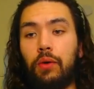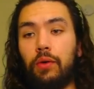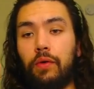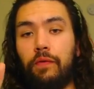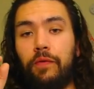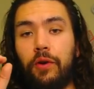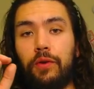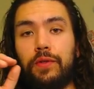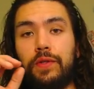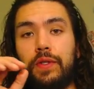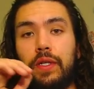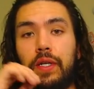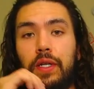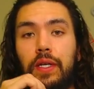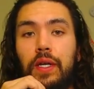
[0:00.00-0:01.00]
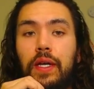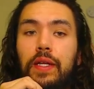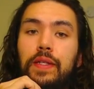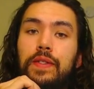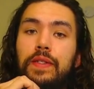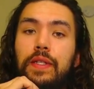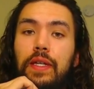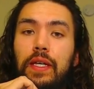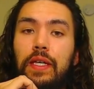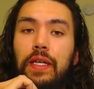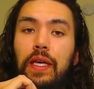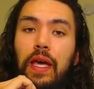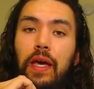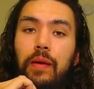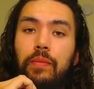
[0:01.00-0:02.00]
we go first against
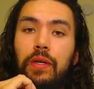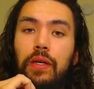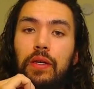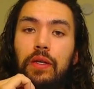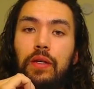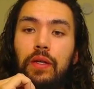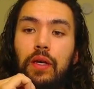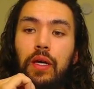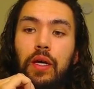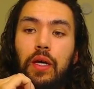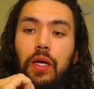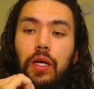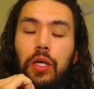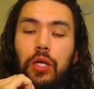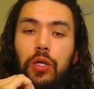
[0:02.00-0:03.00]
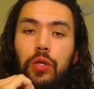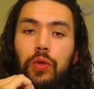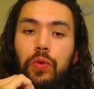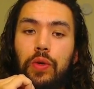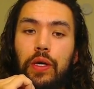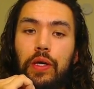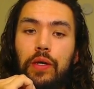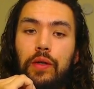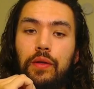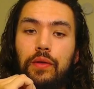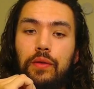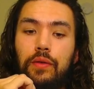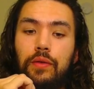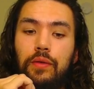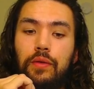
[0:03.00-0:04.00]
Yami Yugi.
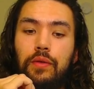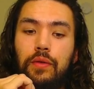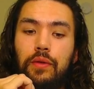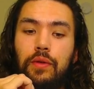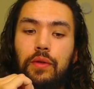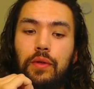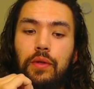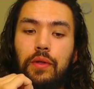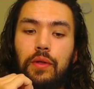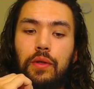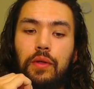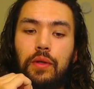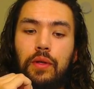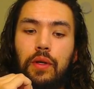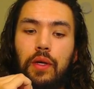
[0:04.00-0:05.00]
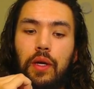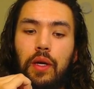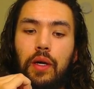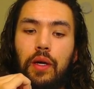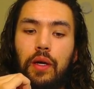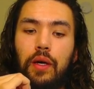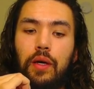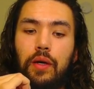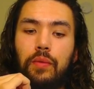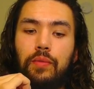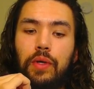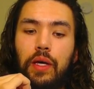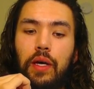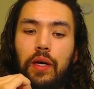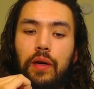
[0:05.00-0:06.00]

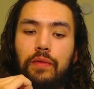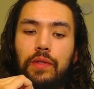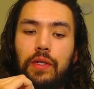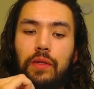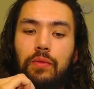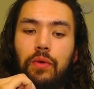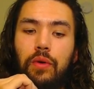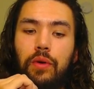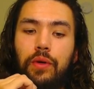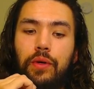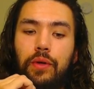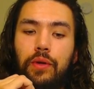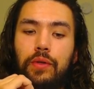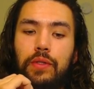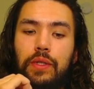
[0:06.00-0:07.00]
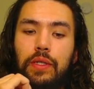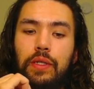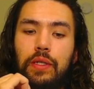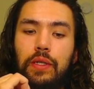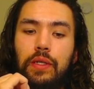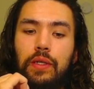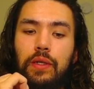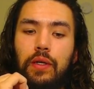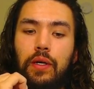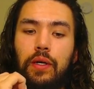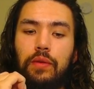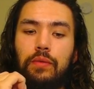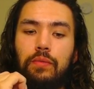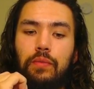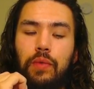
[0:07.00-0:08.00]
And we have DD Warrior,
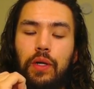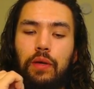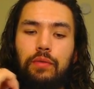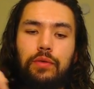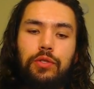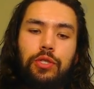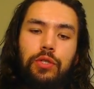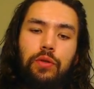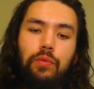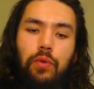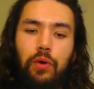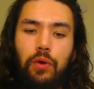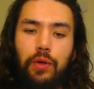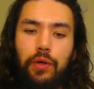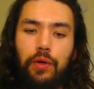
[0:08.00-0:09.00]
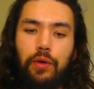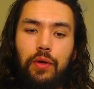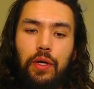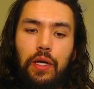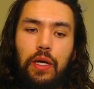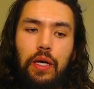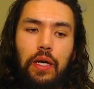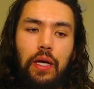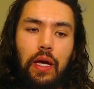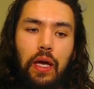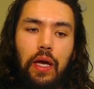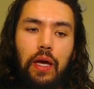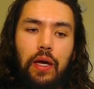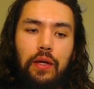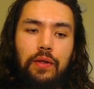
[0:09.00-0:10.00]
Shield Warrior,
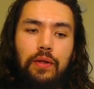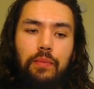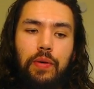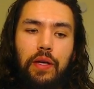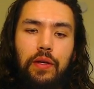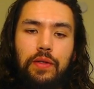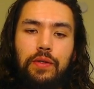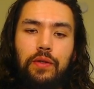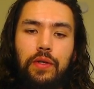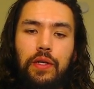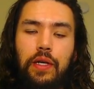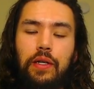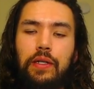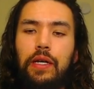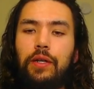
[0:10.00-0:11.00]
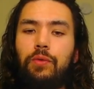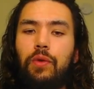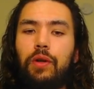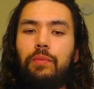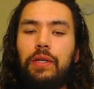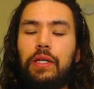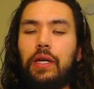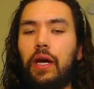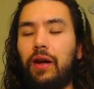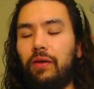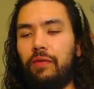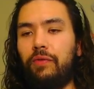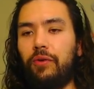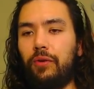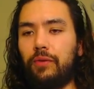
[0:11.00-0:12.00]
and the Paleozoic Canadian. Now you want to be
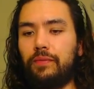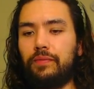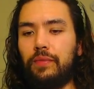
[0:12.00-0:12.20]
careful.